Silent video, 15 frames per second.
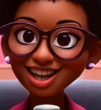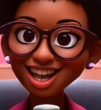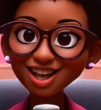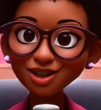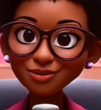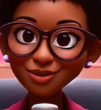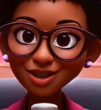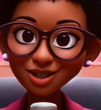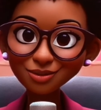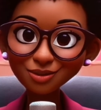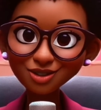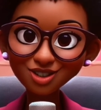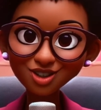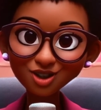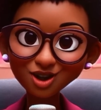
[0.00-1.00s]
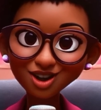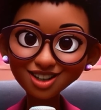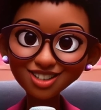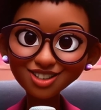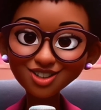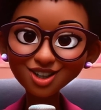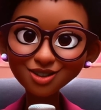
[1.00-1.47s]
Help people who are
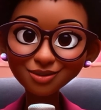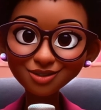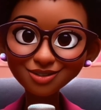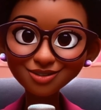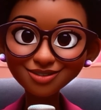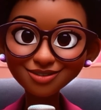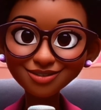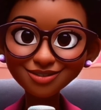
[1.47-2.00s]
in trouble.